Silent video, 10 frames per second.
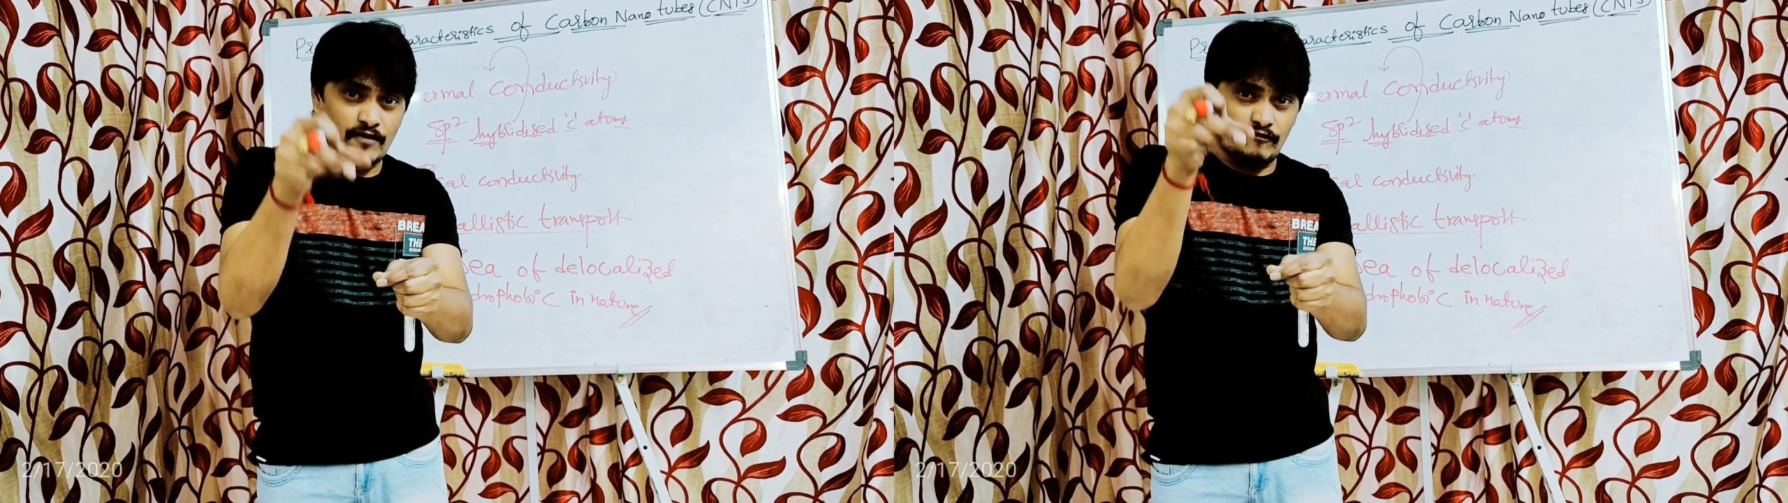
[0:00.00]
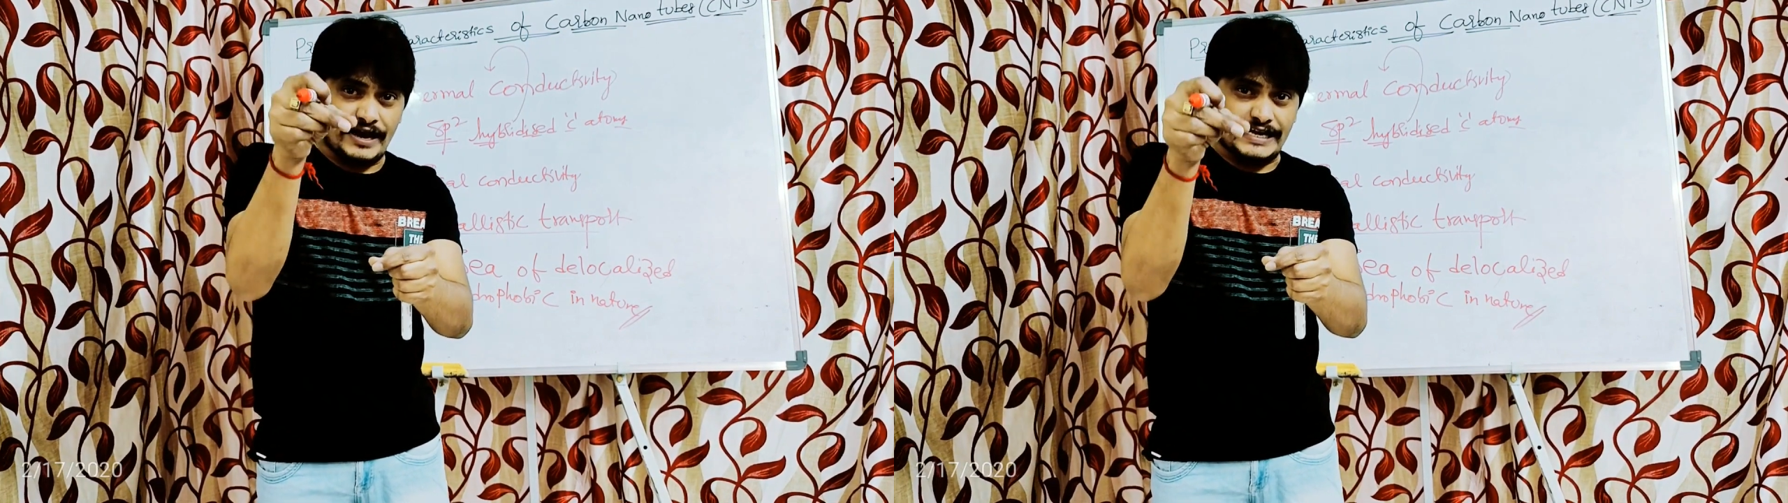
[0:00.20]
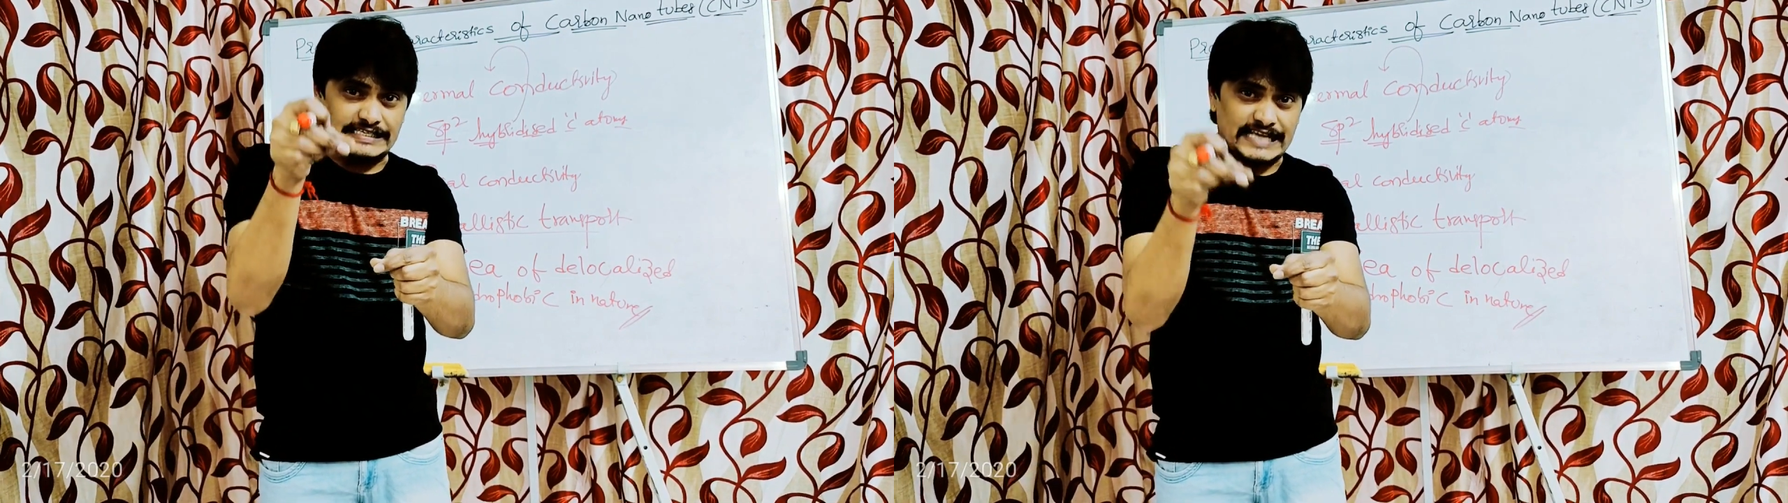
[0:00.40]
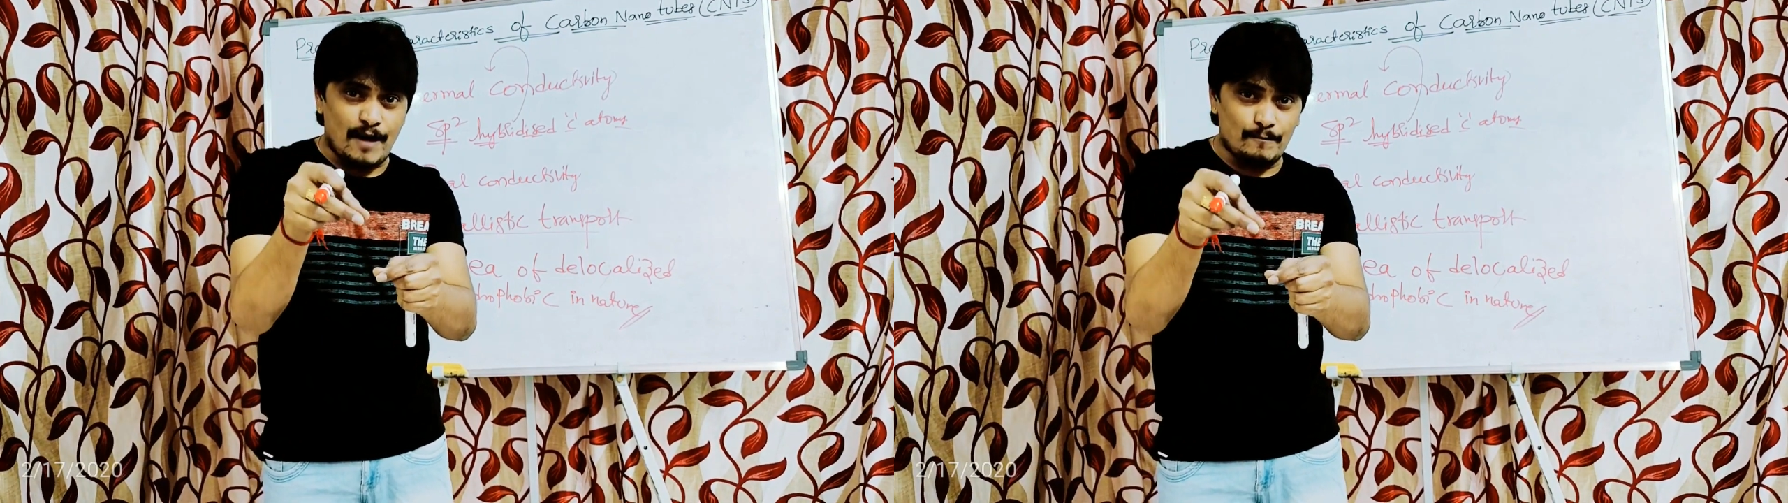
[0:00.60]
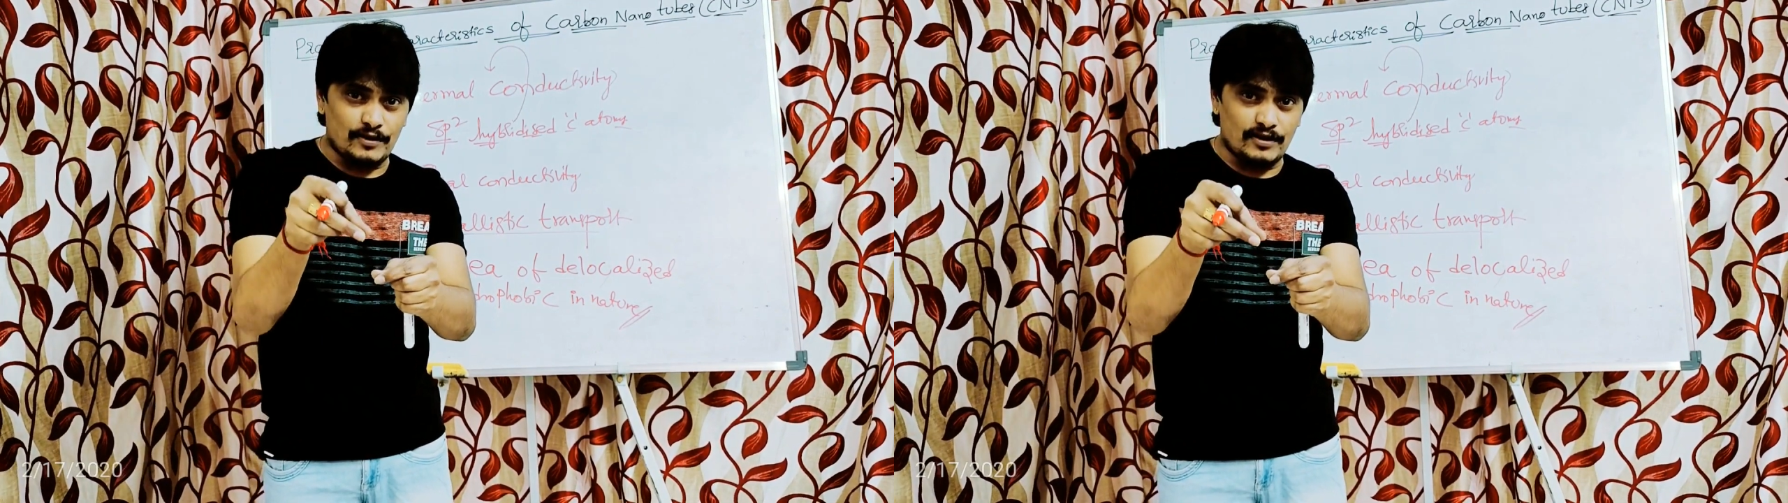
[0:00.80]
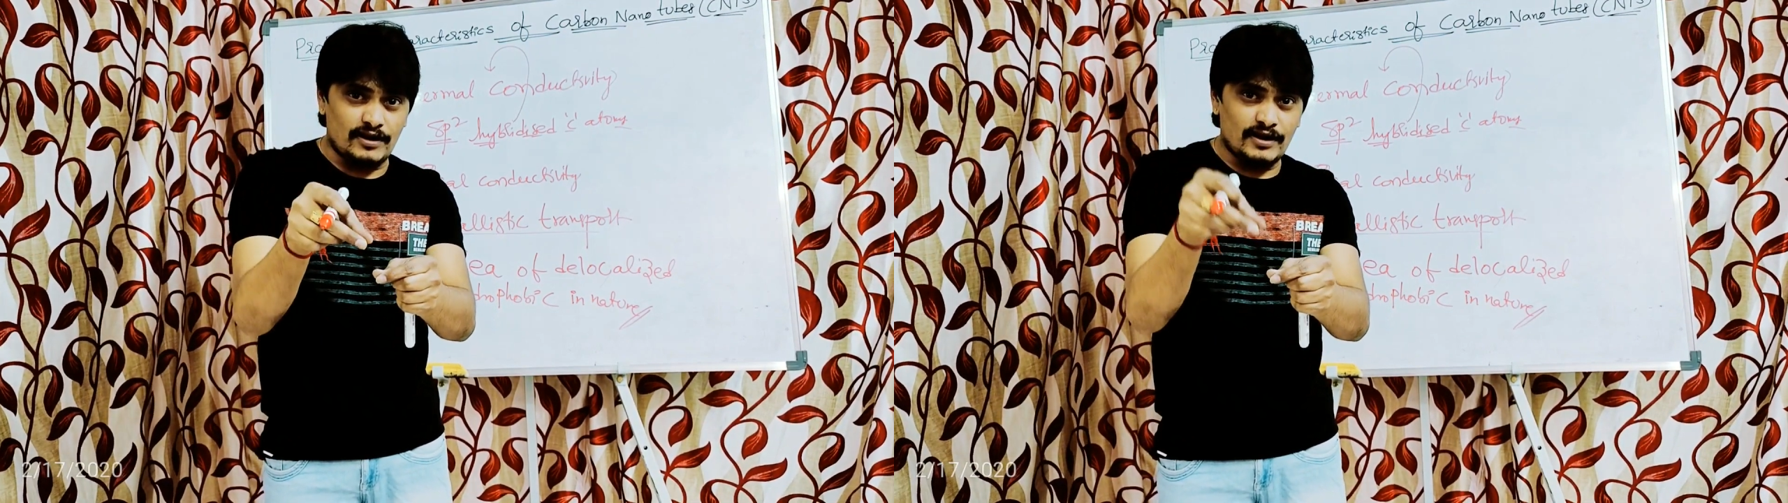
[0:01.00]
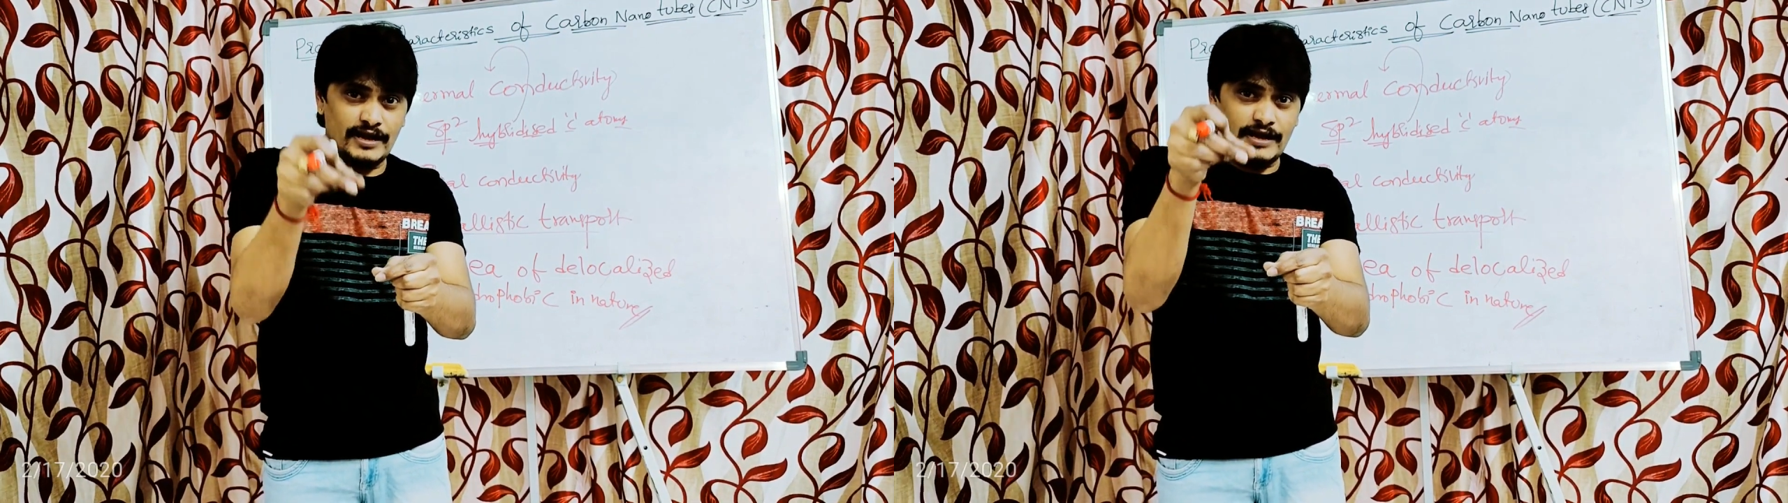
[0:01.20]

For example,